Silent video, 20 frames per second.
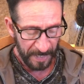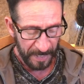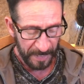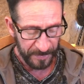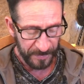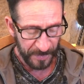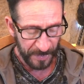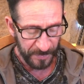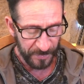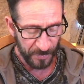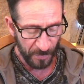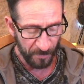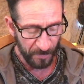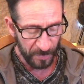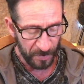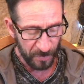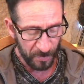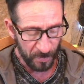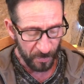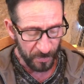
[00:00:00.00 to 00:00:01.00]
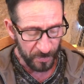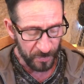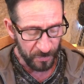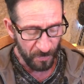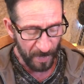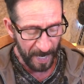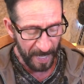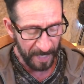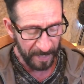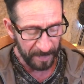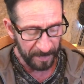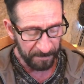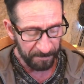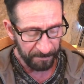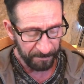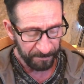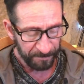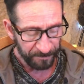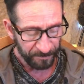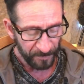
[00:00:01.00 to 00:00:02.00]
It says, So the huge dragon,
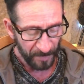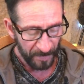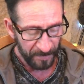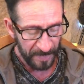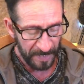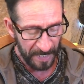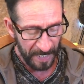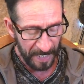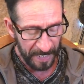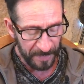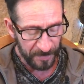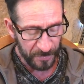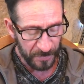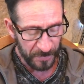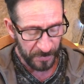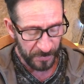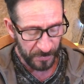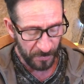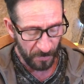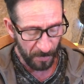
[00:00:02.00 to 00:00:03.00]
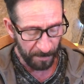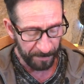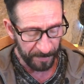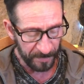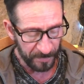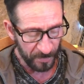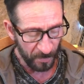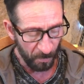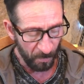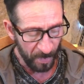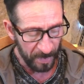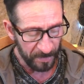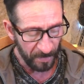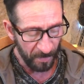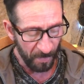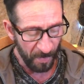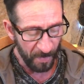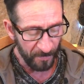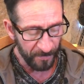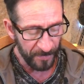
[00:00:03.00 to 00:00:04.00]
the ancient serpent, the one
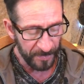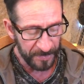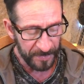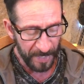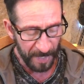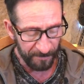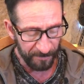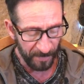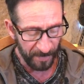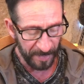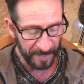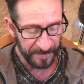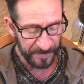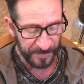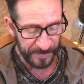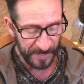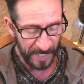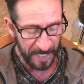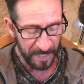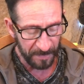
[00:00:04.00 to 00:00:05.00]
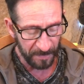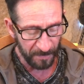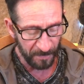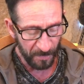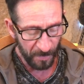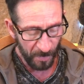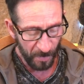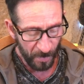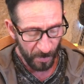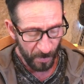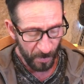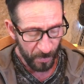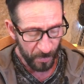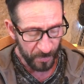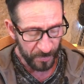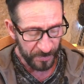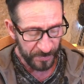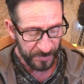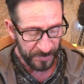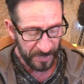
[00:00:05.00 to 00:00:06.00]
called the devil and Satan,
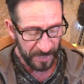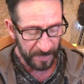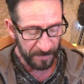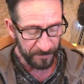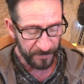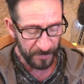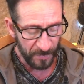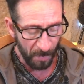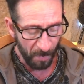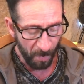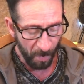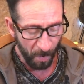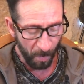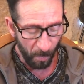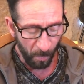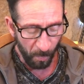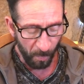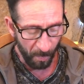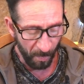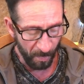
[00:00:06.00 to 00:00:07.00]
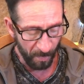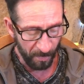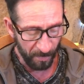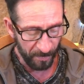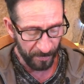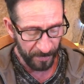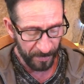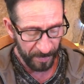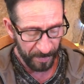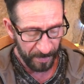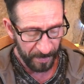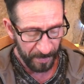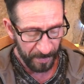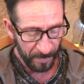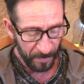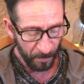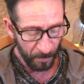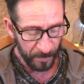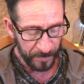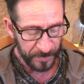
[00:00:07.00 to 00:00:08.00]
who deceives the whole world,
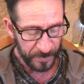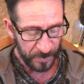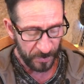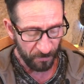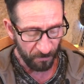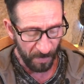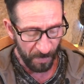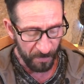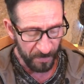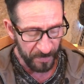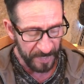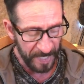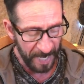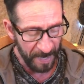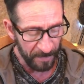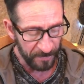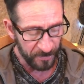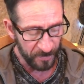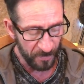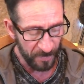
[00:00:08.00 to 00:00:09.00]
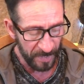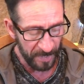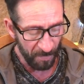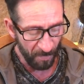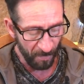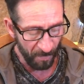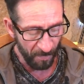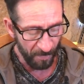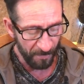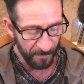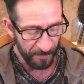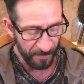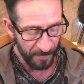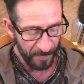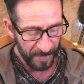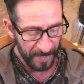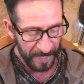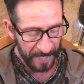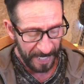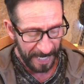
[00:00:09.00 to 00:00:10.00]
was thrown down to the earth,
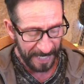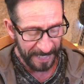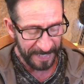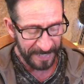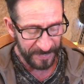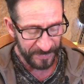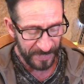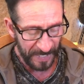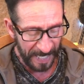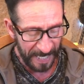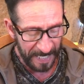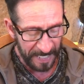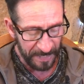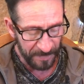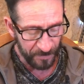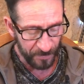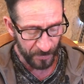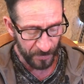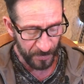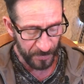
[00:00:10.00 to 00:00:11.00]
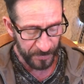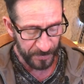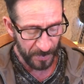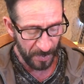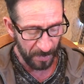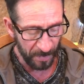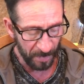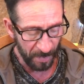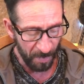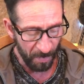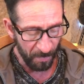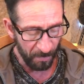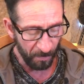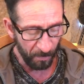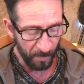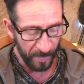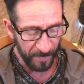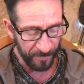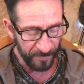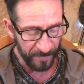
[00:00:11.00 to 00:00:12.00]
and his angels along
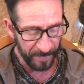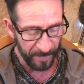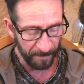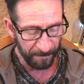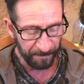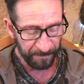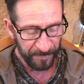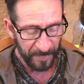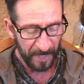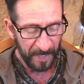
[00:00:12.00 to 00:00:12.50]
with him.